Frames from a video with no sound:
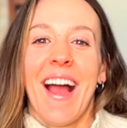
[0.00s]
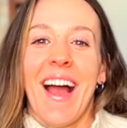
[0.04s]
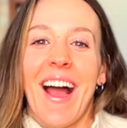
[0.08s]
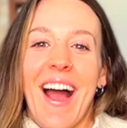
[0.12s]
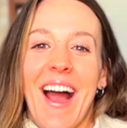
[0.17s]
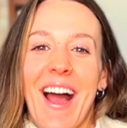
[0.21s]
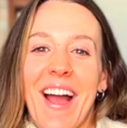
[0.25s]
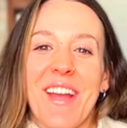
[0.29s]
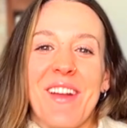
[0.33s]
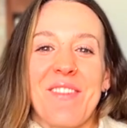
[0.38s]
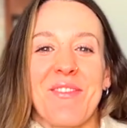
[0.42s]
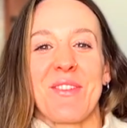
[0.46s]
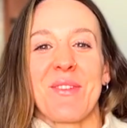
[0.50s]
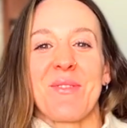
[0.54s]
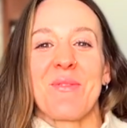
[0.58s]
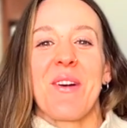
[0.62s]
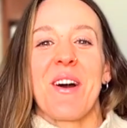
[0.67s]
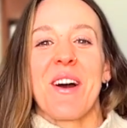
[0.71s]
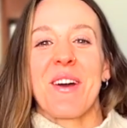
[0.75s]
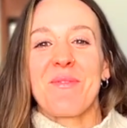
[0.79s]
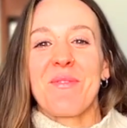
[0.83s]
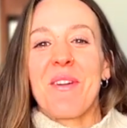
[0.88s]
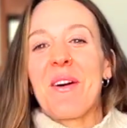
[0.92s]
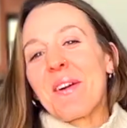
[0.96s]
Hi
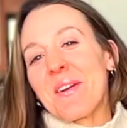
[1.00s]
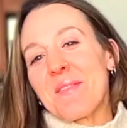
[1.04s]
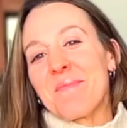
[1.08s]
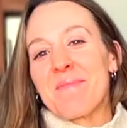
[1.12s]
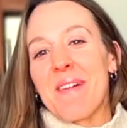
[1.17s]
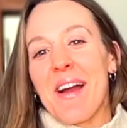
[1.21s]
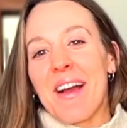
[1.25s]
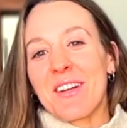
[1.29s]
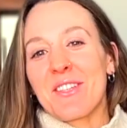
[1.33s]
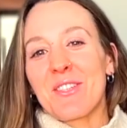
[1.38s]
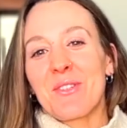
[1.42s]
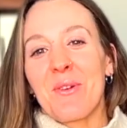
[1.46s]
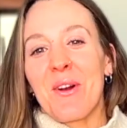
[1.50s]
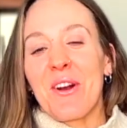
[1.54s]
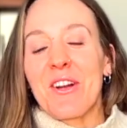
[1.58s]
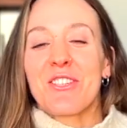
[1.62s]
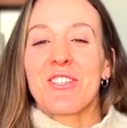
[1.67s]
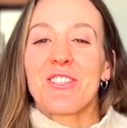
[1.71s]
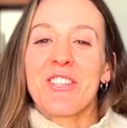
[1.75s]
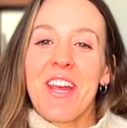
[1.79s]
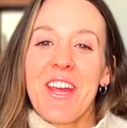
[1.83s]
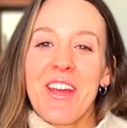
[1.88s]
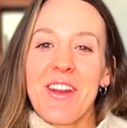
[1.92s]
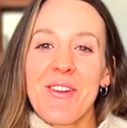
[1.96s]
everyone, welcome back to our
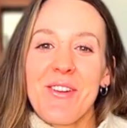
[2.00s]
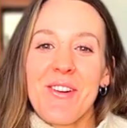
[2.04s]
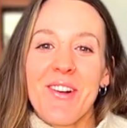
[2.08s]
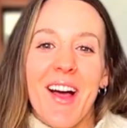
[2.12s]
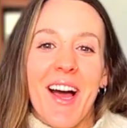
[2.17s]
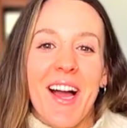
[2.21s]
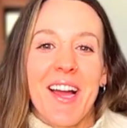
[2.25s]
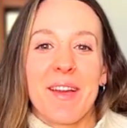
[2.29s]
channel.